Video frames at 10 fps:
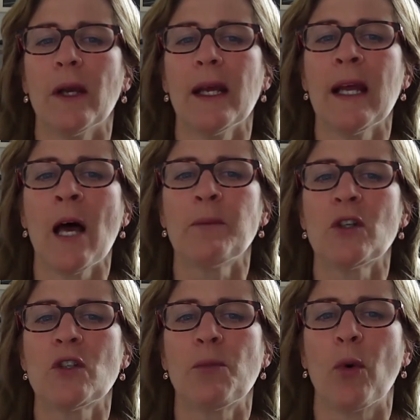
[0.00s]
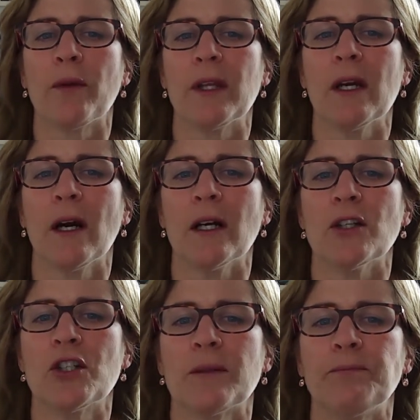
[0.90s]
and help to support the
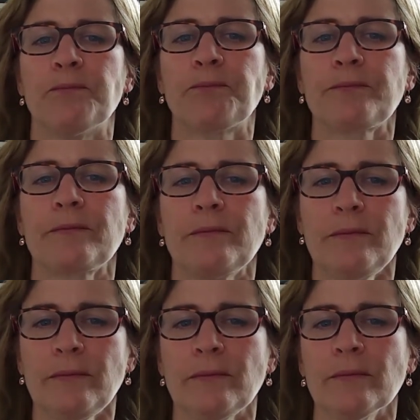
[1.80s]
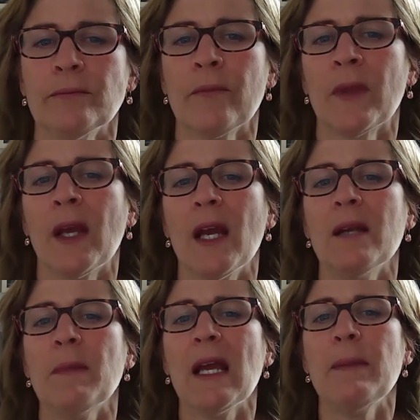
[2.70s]
arch.
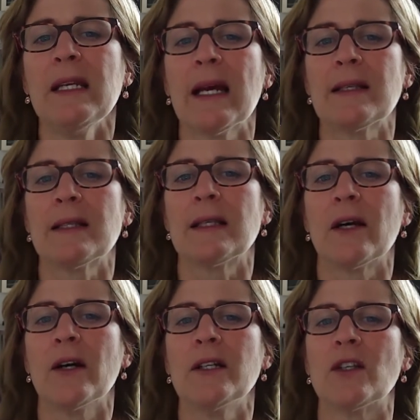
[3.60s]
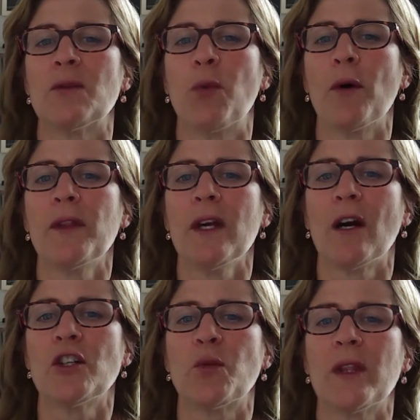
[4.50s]
It may be necessary to support the
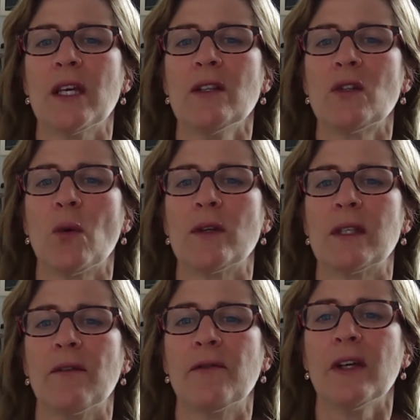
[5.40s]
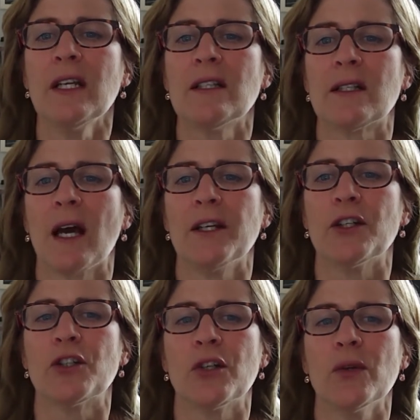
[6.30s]
arch with insoles that fit inside your
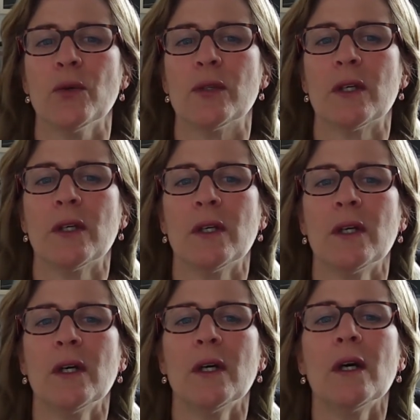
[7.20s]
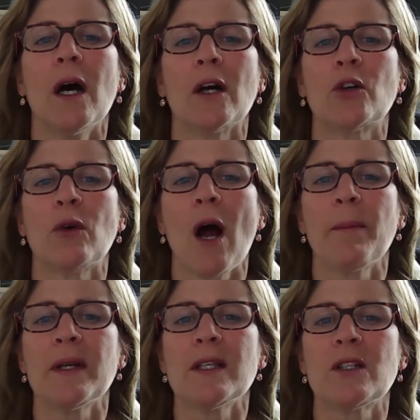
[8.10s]
shoes. A
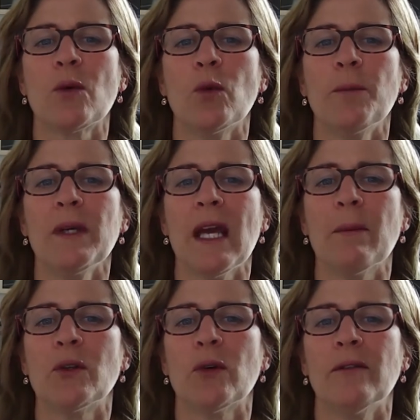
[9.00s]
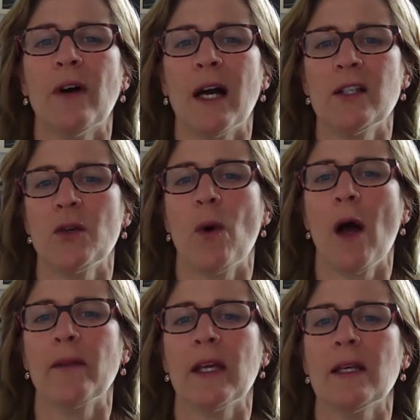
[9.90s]
chiropodist will be able to advise you
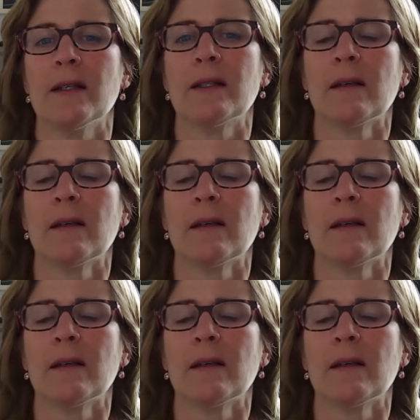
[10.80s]
on these.